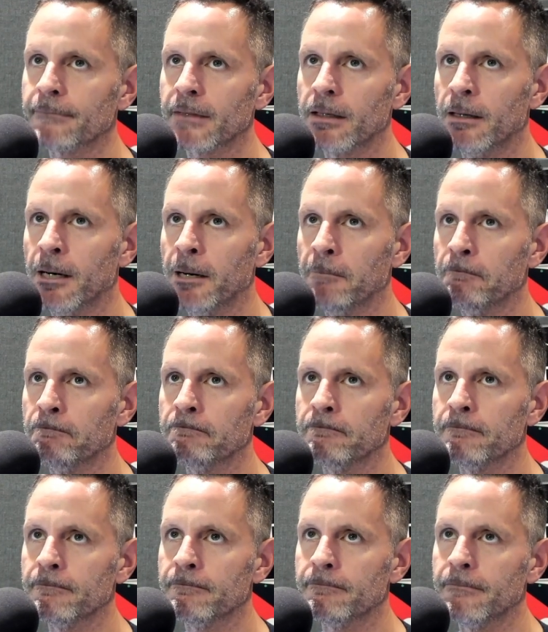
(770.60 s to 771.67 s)

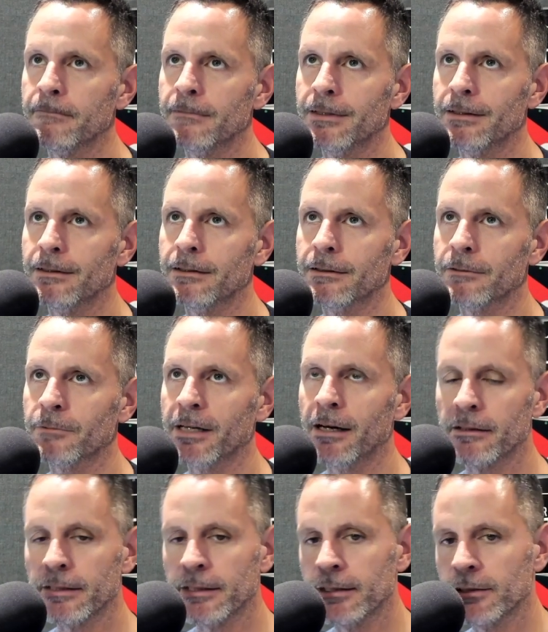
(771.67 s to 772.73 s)
And the
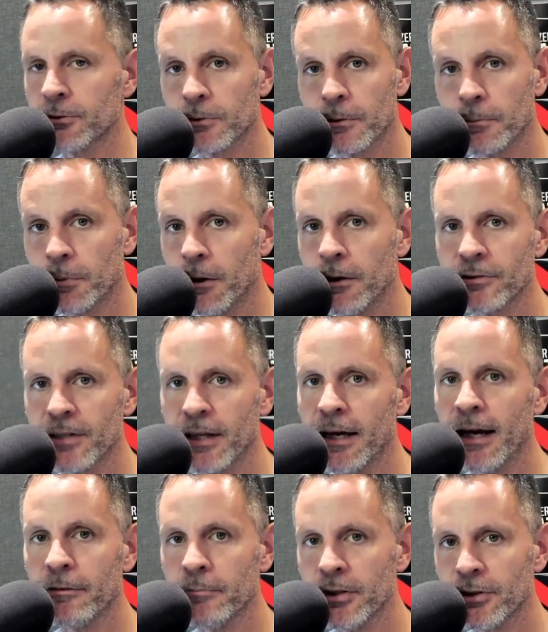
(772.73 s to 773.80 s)
reality is with the players they
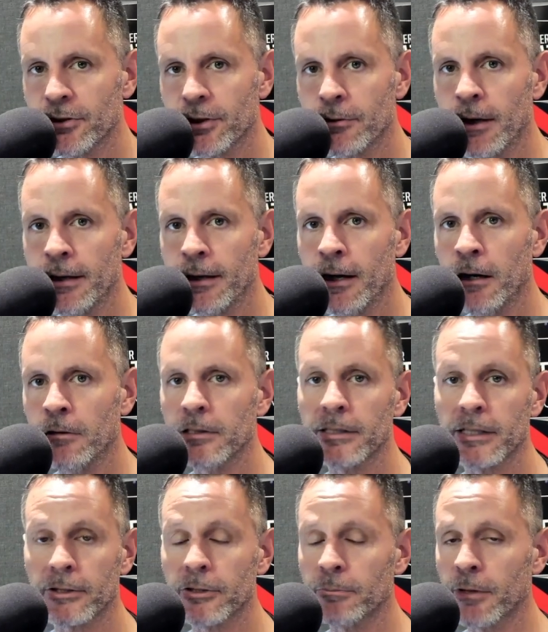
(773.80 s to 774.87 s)
have at Michigan right now, and
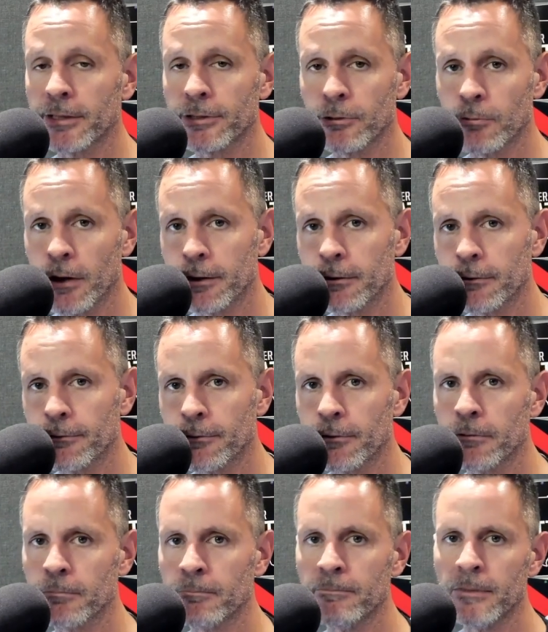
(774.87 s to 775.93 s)
they could break the record
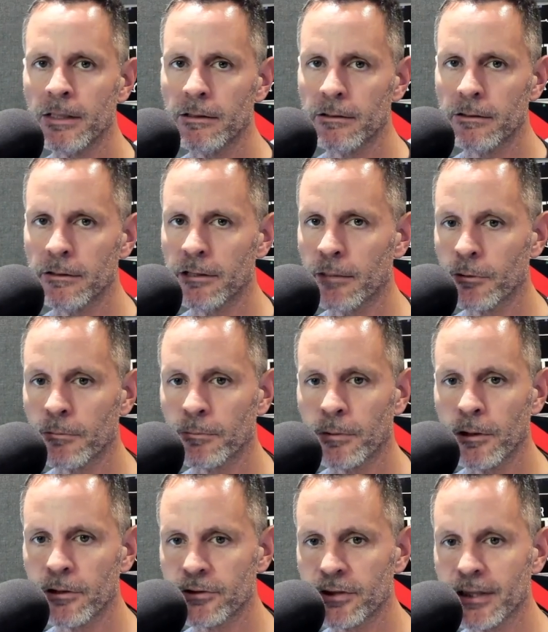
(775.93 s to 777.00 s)
for the number of
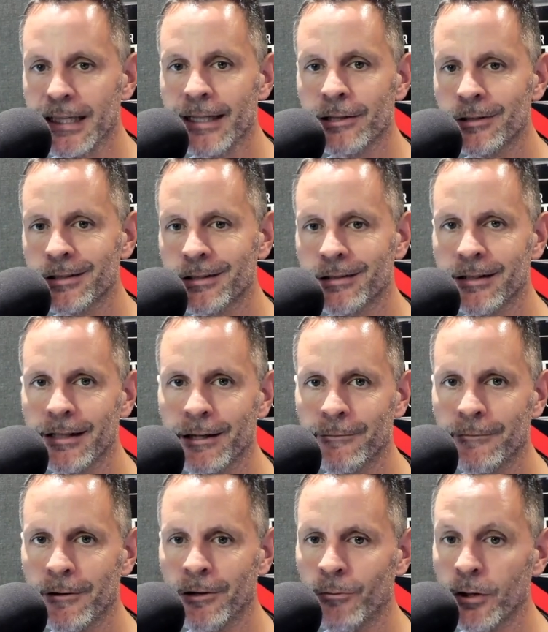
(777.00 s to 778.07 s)
players to enter into the
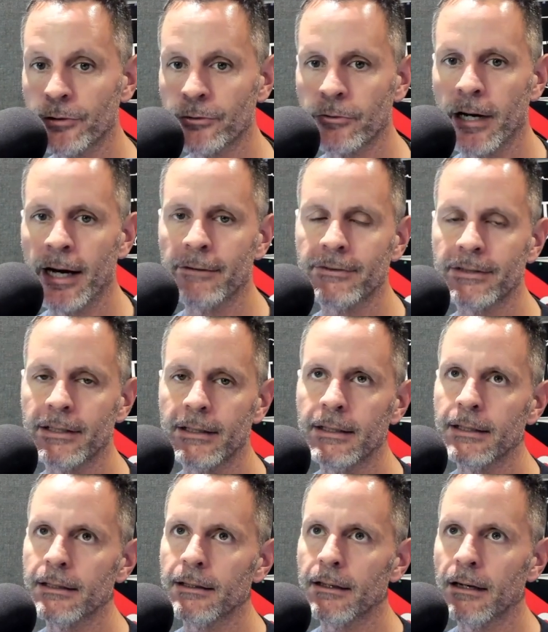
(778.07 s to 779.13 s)
NFL in one draft,
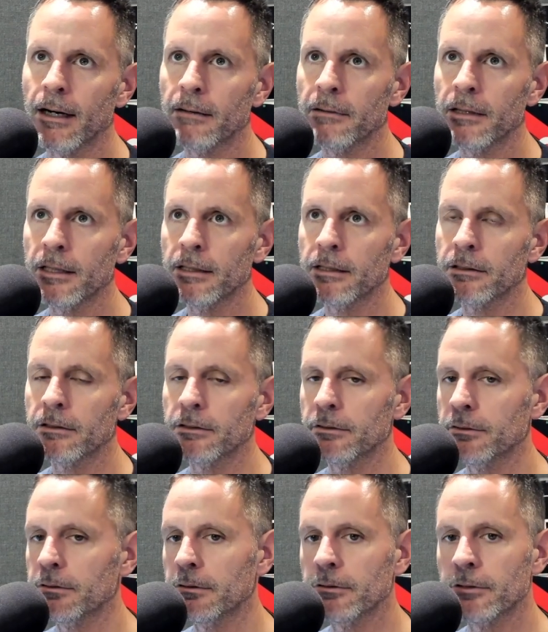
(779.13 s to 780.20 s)

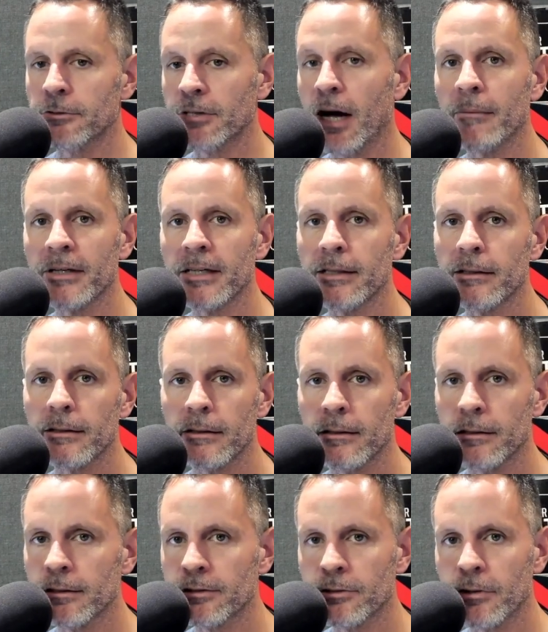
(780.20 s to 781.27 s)
they're dominant
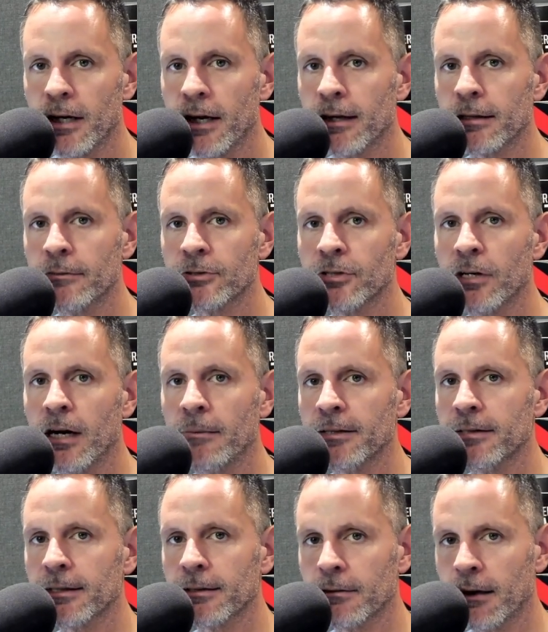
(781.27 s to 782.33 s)
and he's doing a heck of a job. I
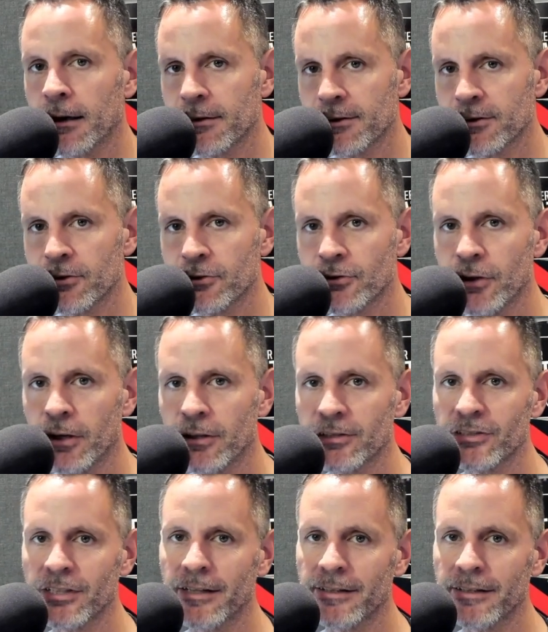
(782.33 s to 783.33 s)
think a lot of this is jealousy.